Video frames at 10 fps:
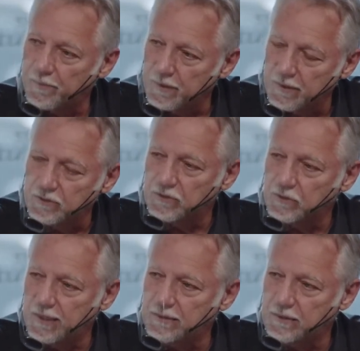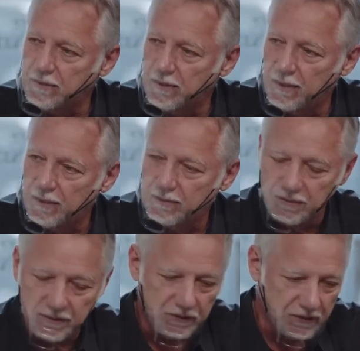This is crazy.
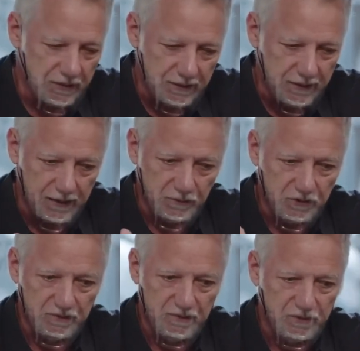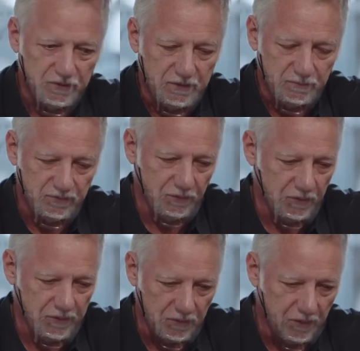And you see these animals you've never seen
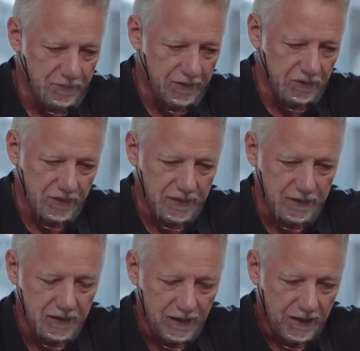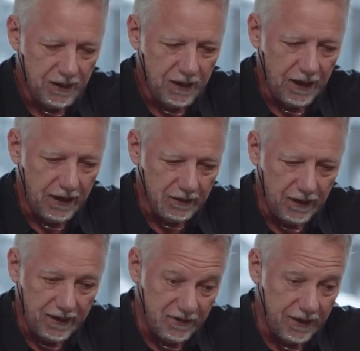before, and they're all being traded,
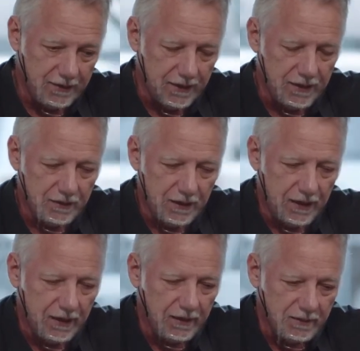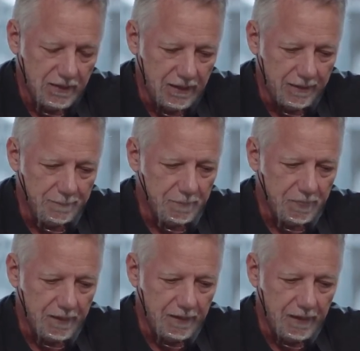live and dead.
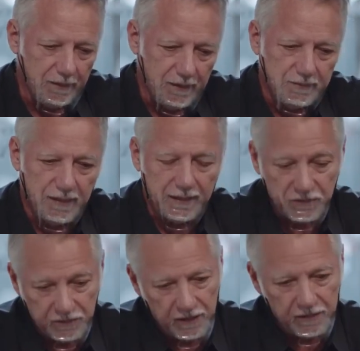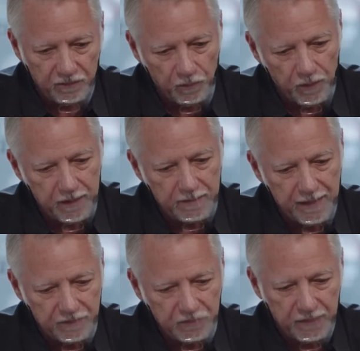And that's kind of where
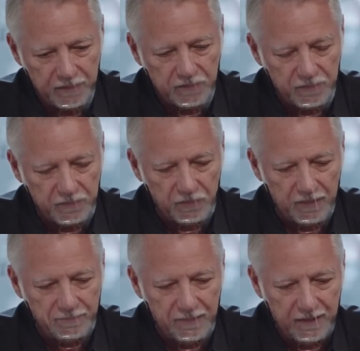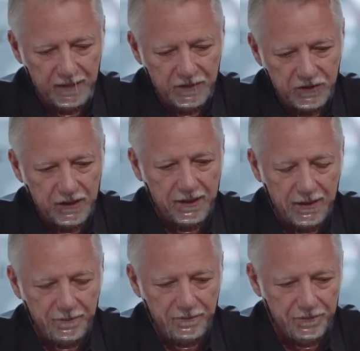that transferred. So I'm sitting up